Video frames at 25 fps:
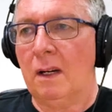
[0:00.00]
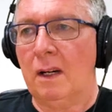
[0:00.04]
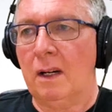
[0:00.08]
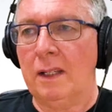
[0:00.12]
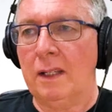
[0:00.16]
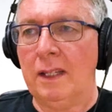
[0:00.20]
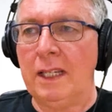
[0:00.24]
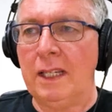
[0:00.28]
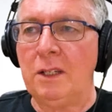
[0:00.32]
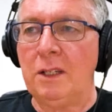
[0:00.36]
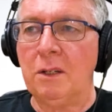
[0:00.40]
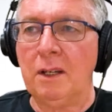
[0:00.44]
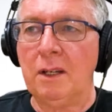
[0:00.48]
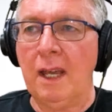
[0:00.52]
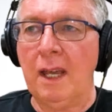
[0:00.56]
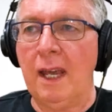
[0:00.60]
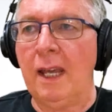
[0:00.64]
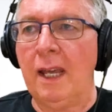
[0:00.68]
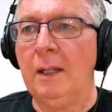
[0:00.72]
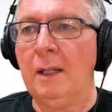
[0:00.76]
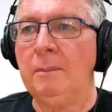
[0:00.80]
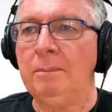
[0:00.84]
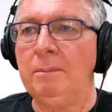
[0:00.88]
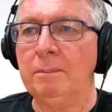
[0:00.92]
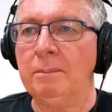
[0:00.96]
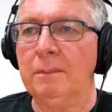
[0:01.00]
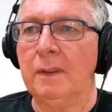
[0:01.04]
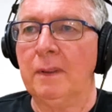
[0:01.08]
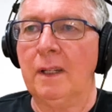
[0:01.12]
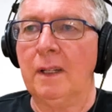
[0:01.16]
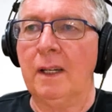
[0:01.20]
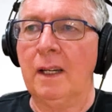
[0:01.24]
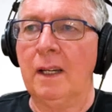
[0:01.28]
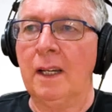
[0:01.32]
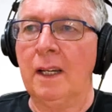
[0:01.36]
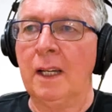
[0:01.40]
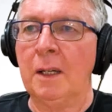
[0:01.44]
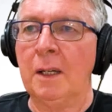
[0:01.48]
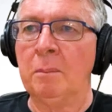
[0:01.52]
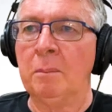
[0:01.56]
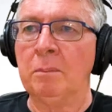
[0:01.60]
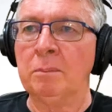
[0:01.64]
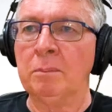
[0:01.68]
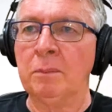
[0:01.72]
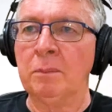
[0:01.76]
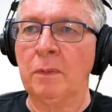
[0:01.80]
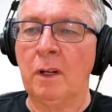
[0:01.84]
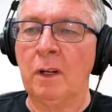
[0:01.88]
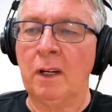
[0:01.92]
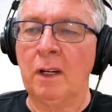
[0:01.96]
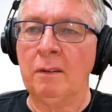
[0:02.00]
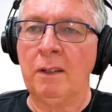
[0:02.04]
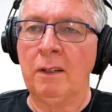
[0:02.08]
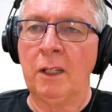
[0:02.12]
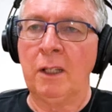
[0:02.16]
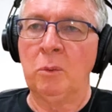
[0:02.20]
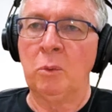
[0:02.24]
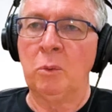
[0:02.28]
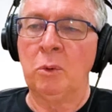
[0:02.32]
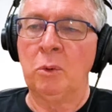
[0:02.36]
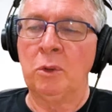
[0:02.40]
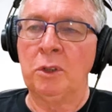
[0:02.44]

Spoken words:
I think you can. I've had